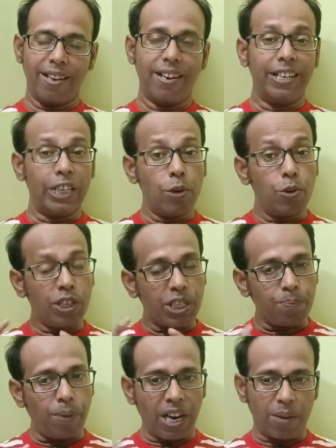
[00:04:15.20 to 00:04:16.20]
during
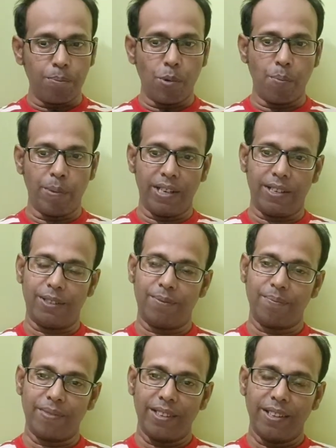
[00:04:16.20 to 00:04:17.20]
sperm movement.
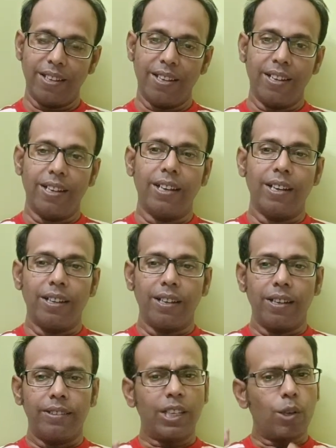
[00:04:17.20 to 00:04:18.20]

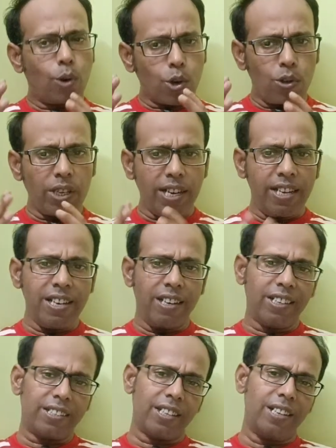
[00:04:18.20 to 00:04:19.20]
The corona
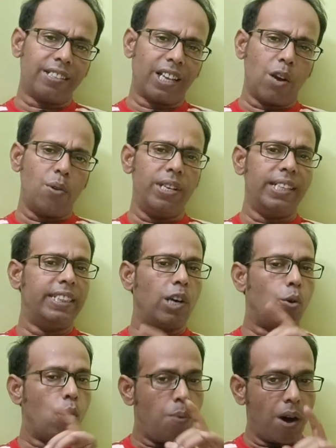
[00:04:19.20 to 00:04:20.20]
radiata cells surrounding
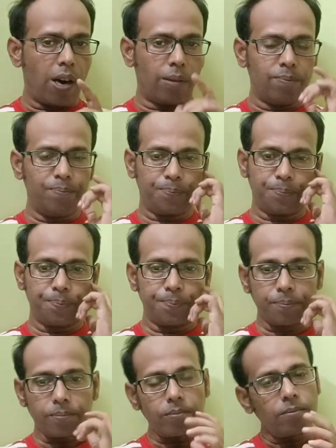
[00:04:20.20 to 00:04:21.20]
the ovum
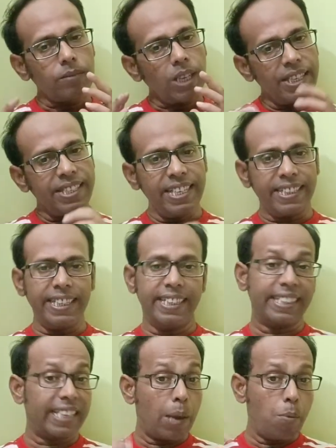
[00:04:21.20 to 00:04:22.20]

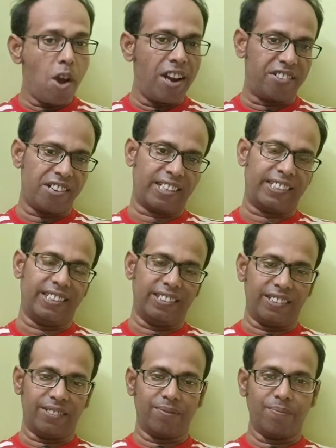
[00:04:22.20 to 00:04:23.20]
secrete
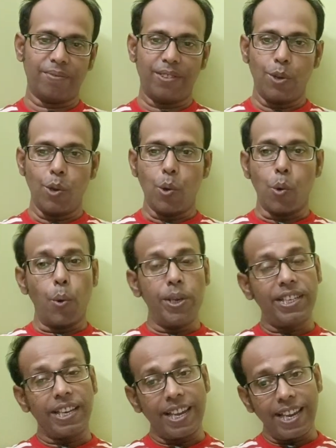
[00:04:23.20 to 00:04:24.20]
chemoattractant,
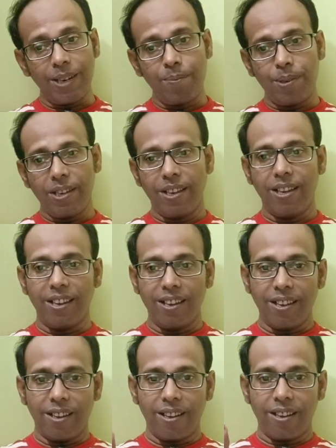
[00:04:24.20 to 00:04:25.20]
which help
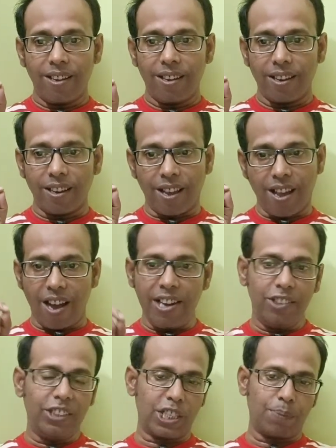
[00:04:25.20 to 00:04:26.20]

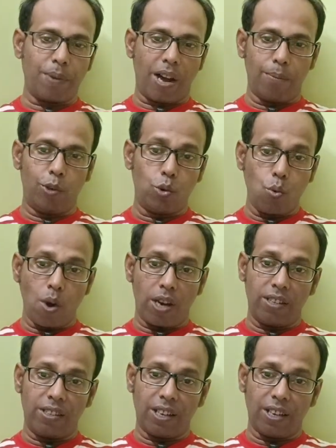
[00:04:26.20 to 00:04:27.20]
guide the sperm
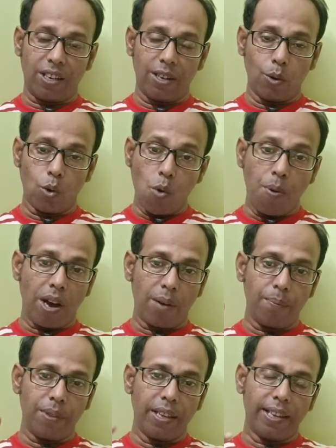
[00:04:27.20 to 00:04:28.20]
toward the
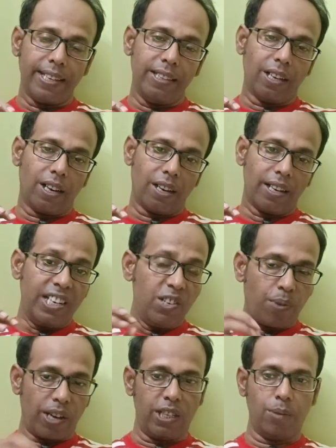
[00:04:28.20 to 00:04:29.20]
ovum in the
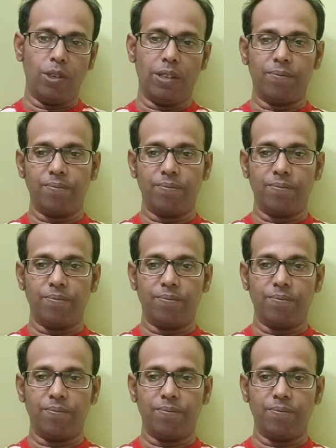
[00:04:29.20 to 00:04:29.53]
infundibulum.